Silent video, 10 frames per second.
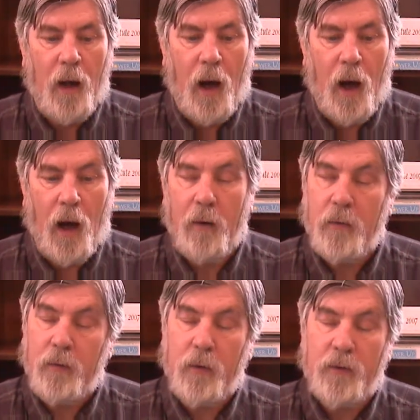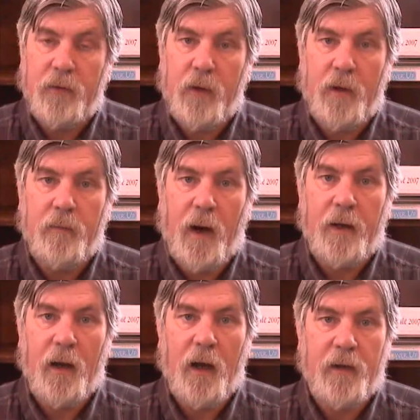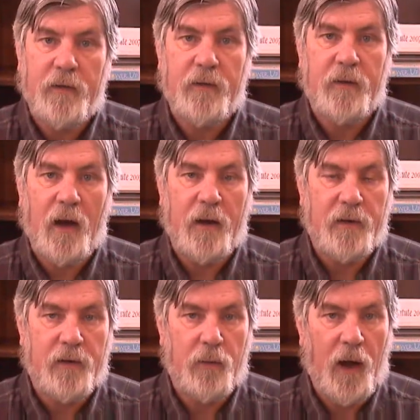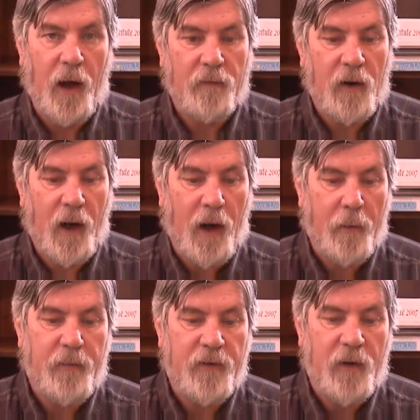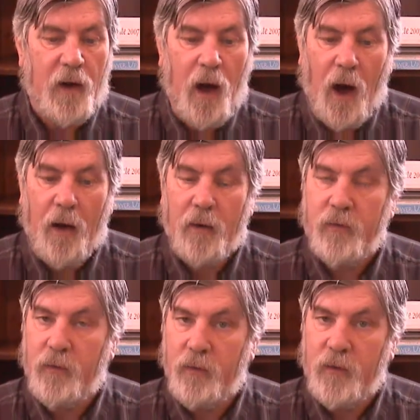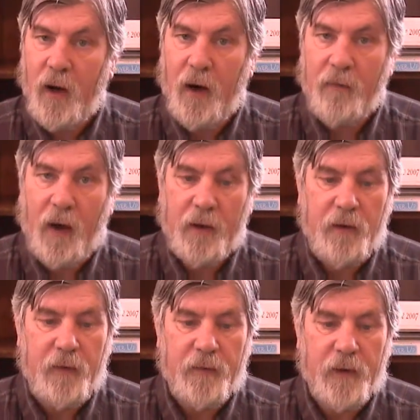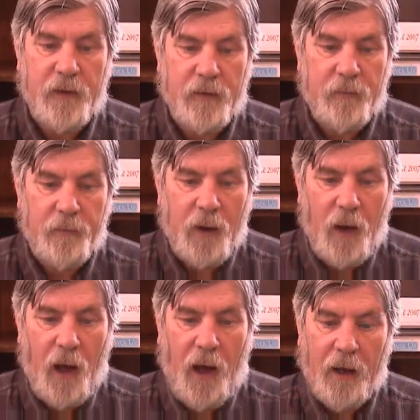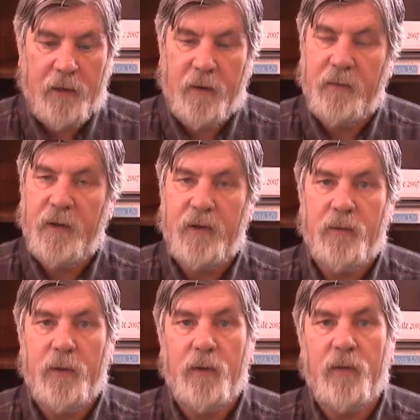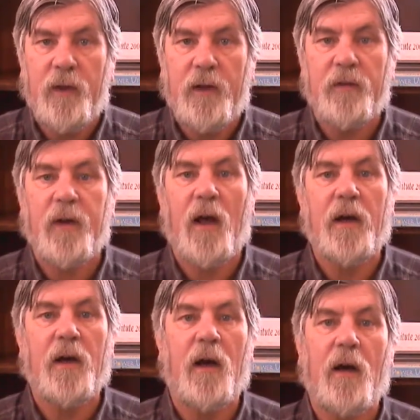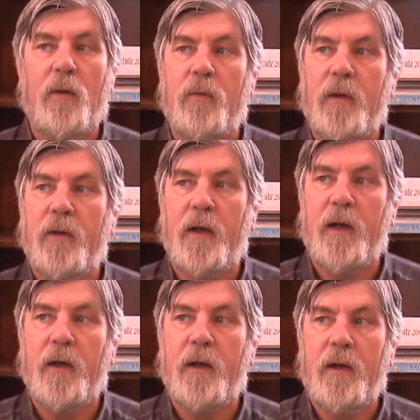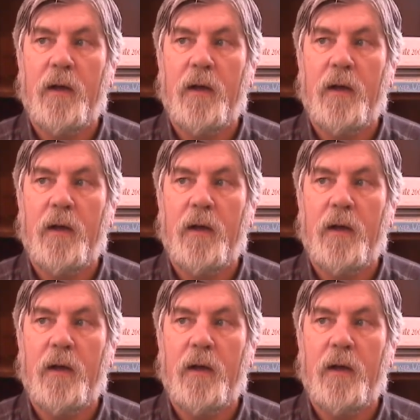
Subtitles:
Of course, in my class of science, we have labs. I also use a lot of activities. We do things like with a